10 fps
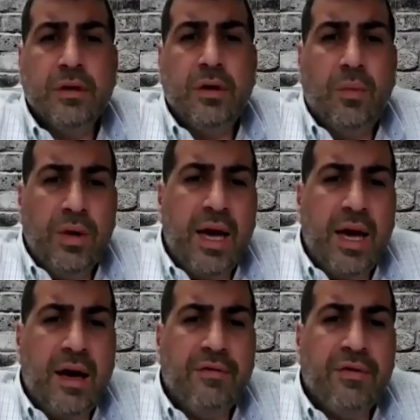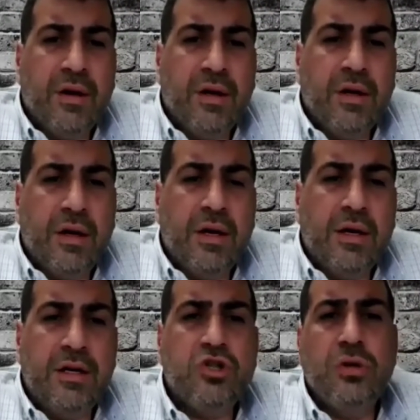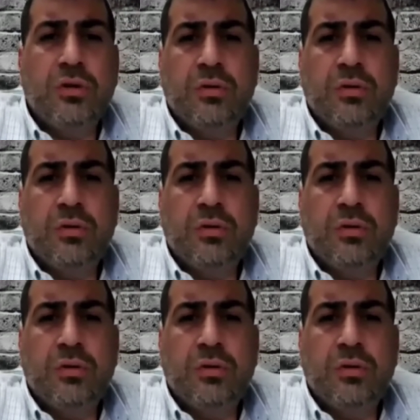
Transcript: we have an issue